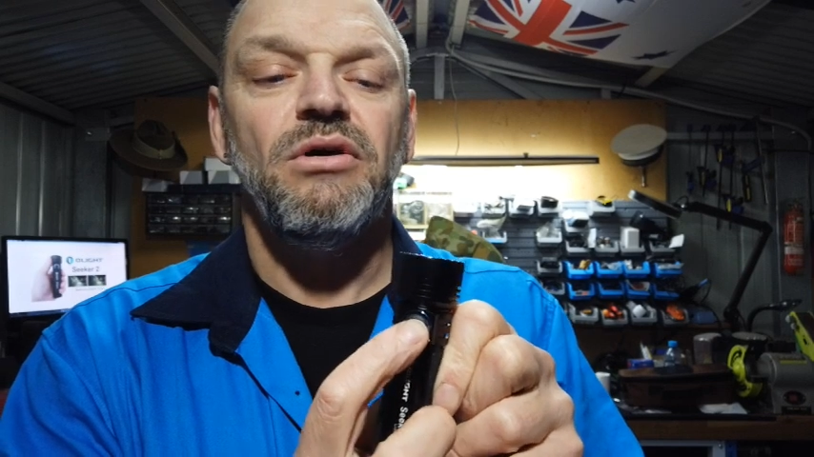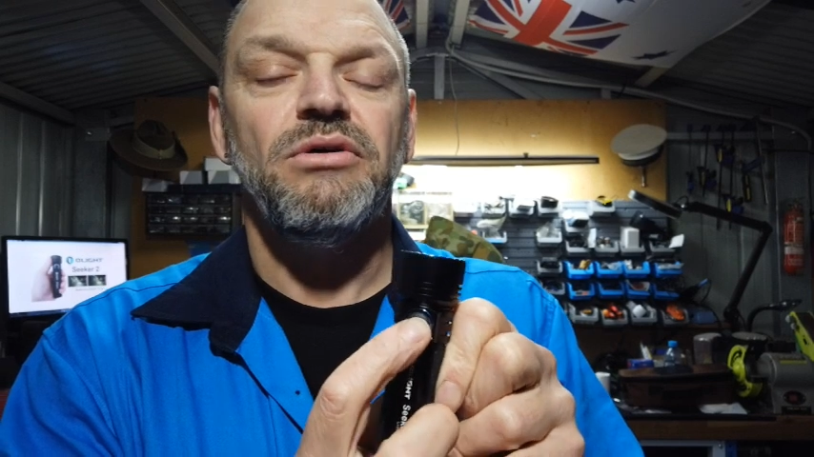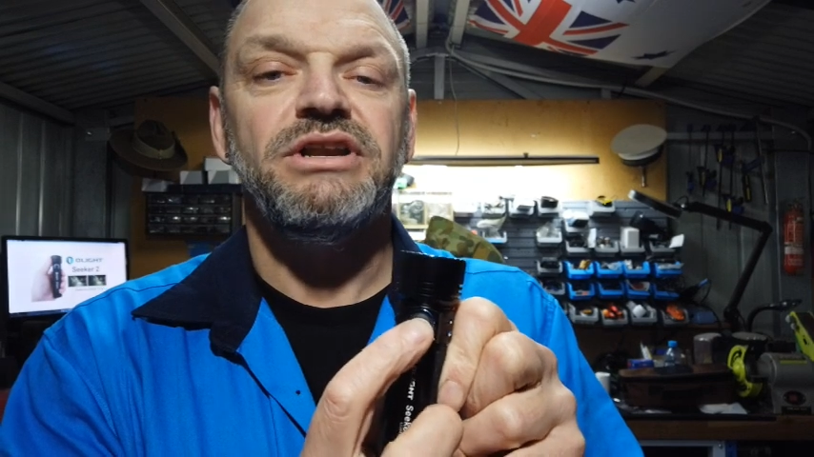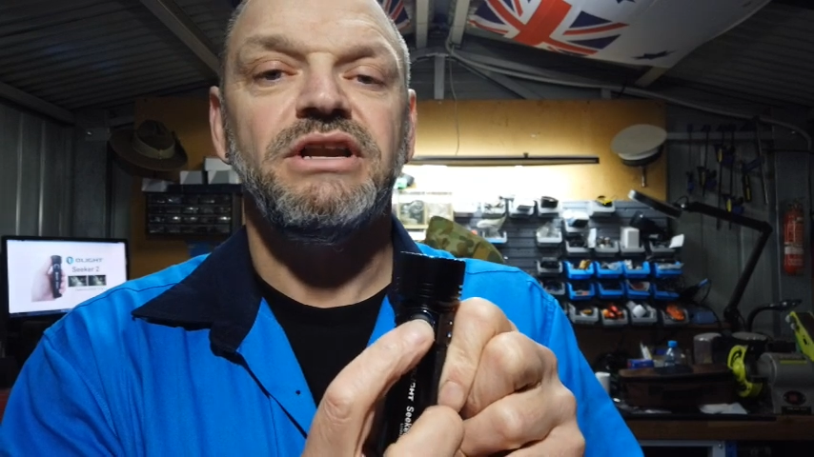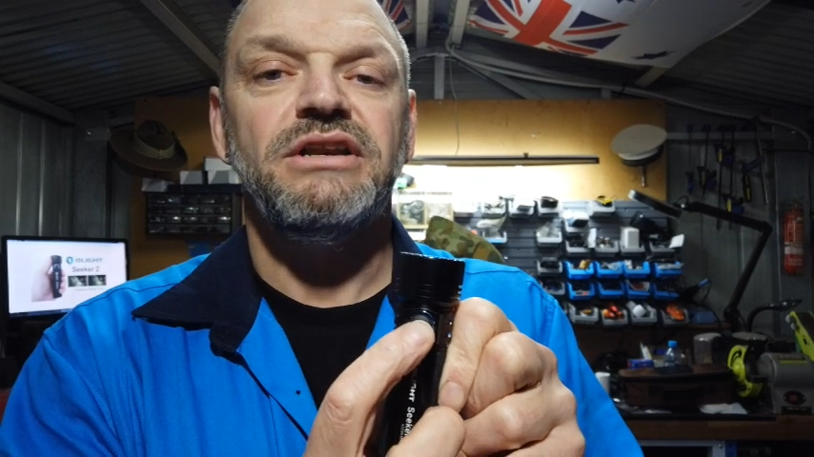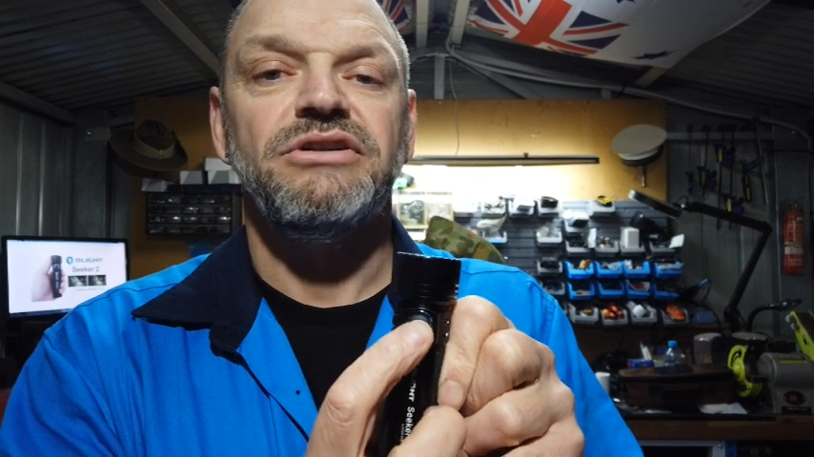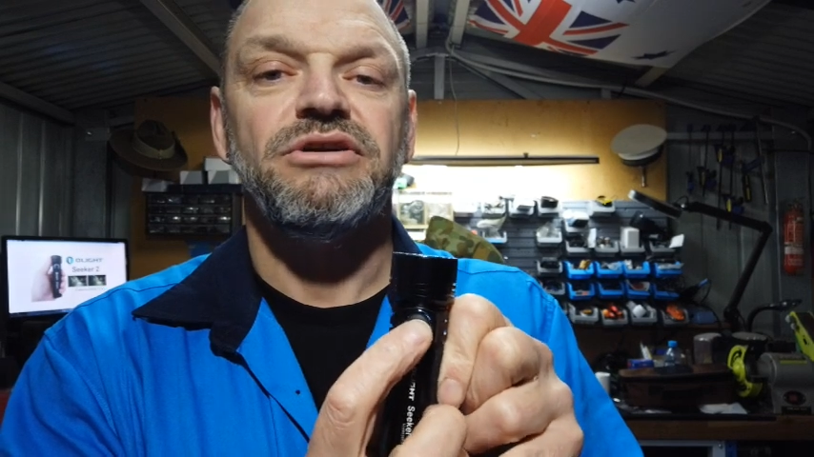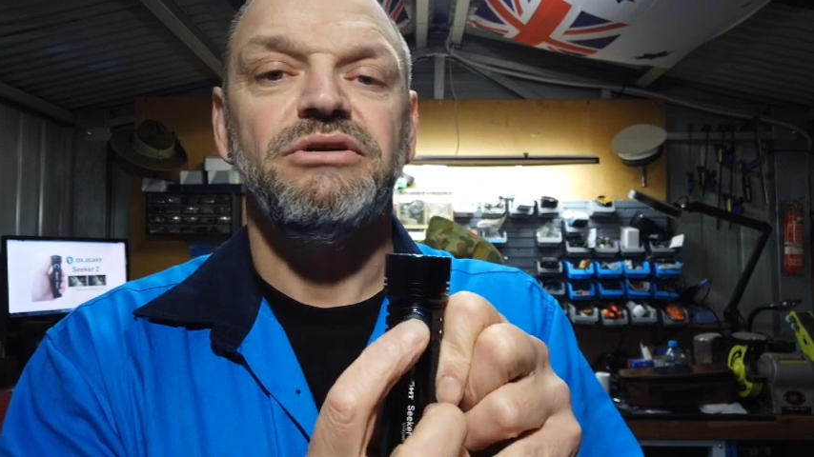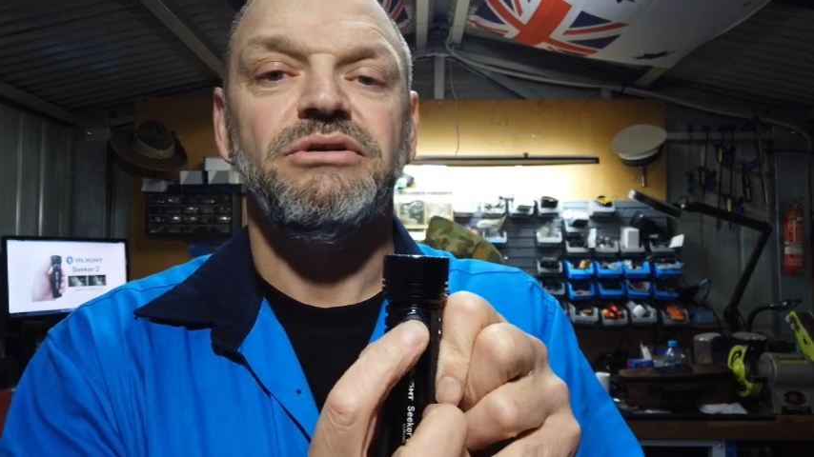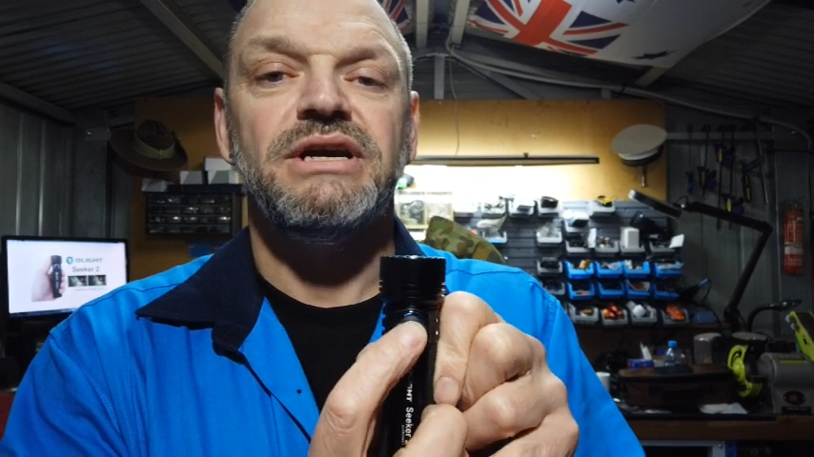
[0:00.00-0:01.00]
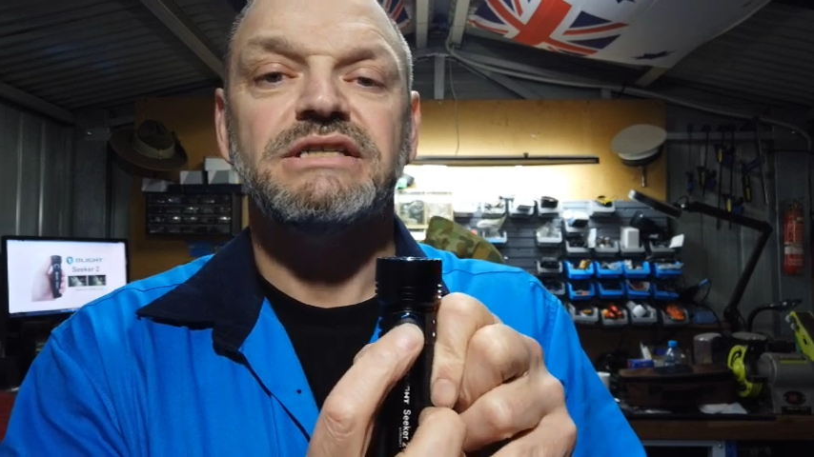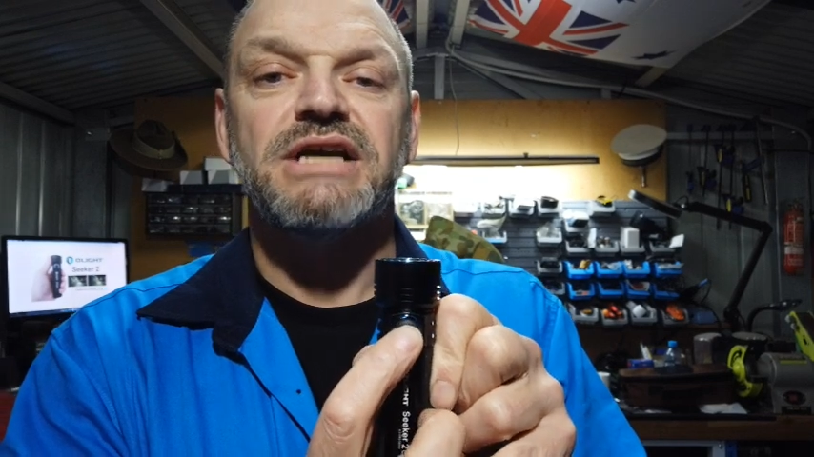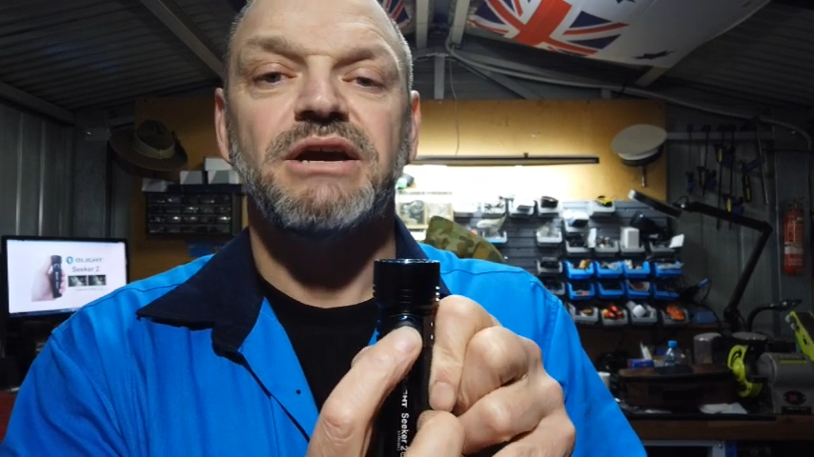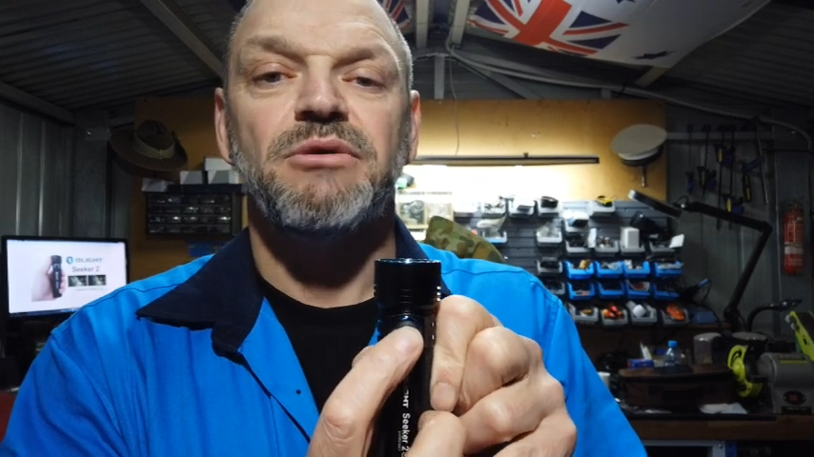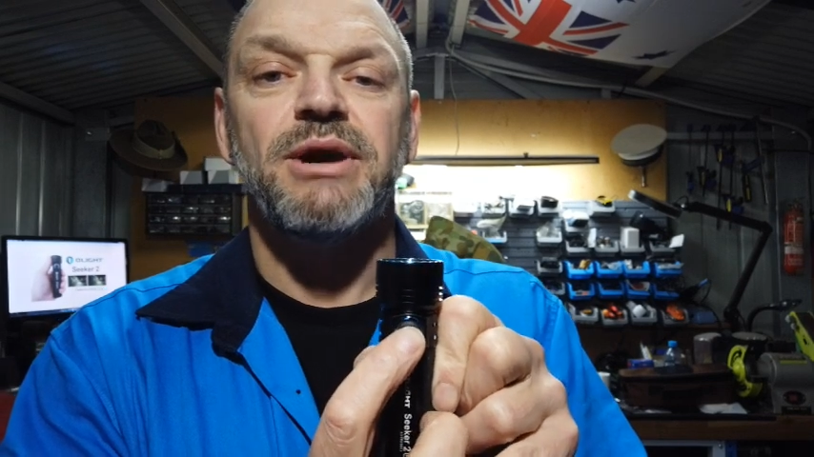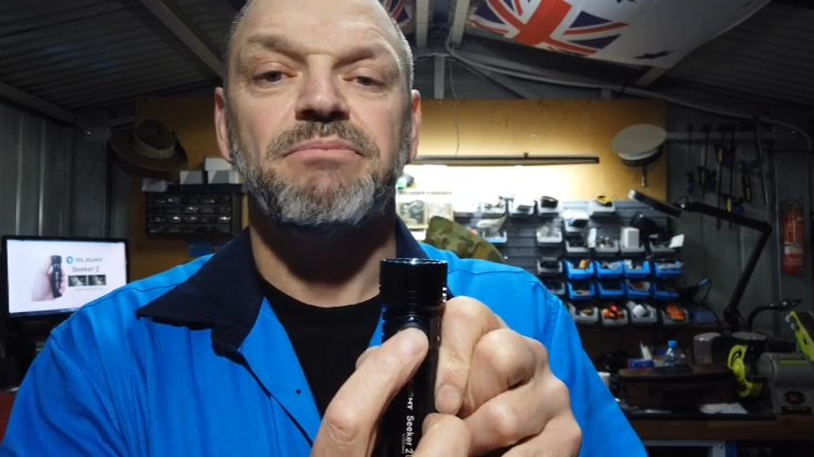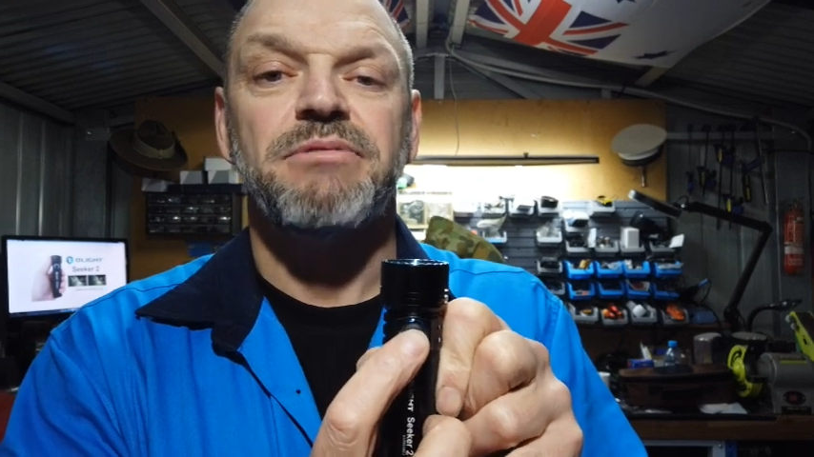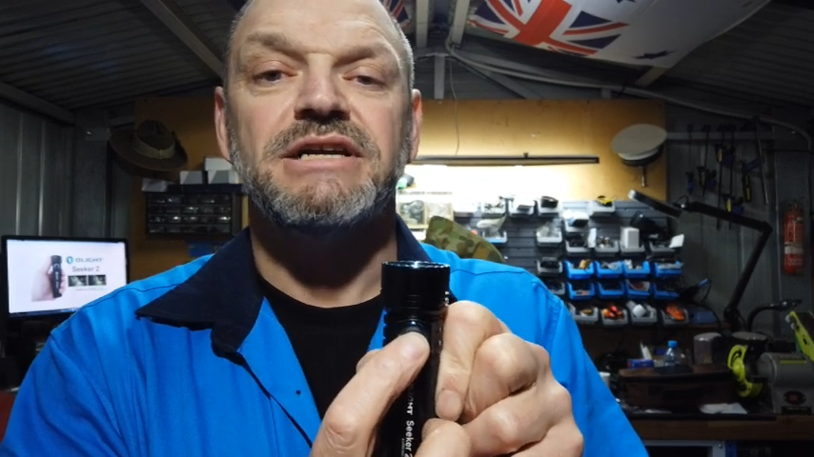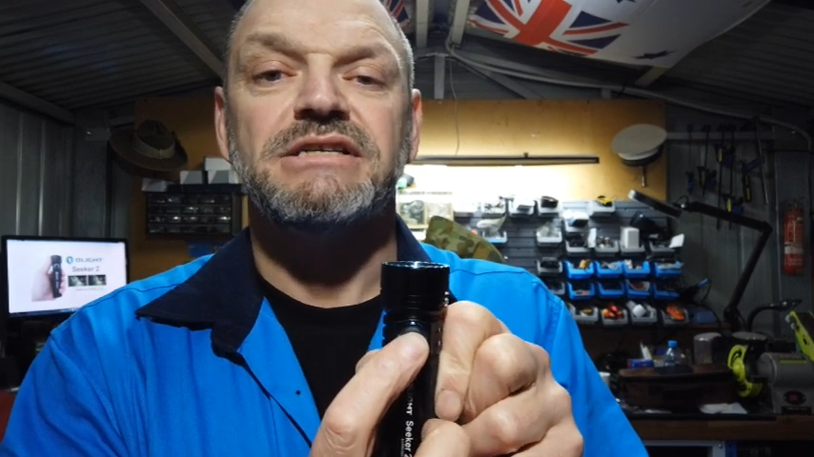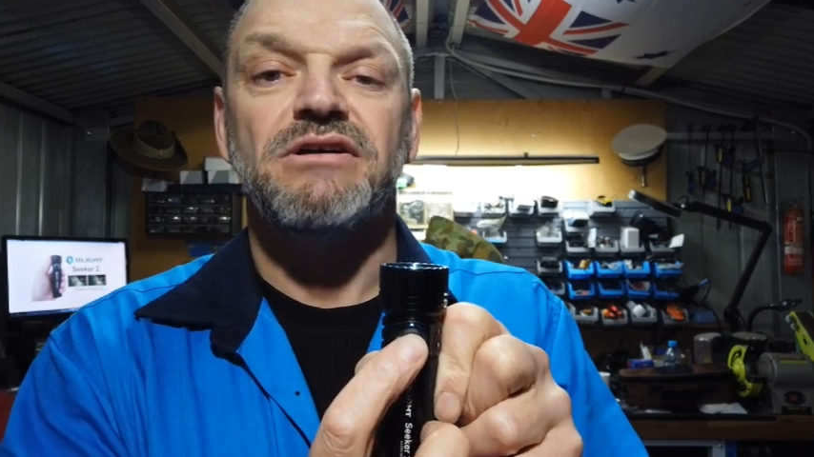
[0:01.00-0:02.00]
all you need to do is a quick
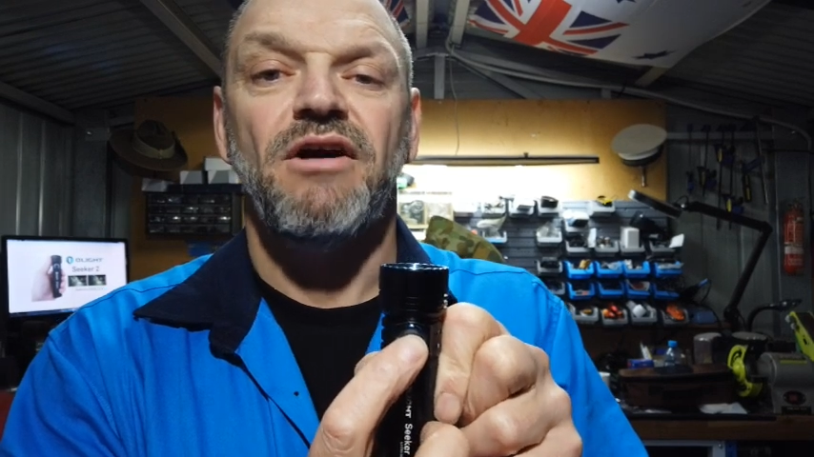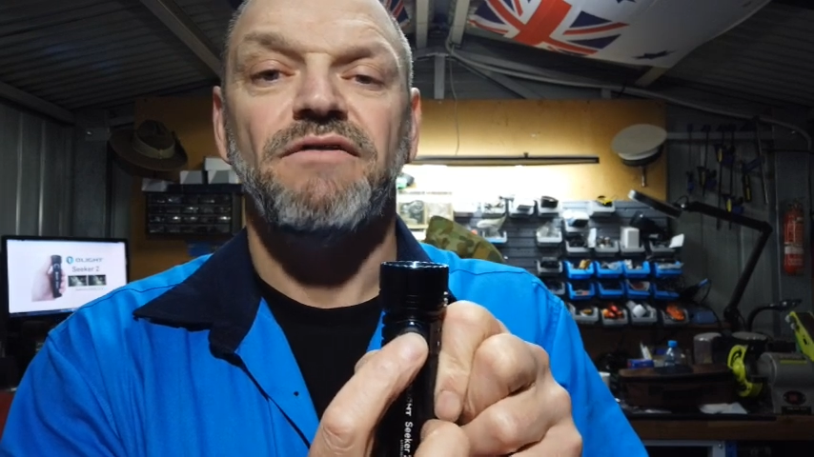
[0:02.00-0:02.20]
press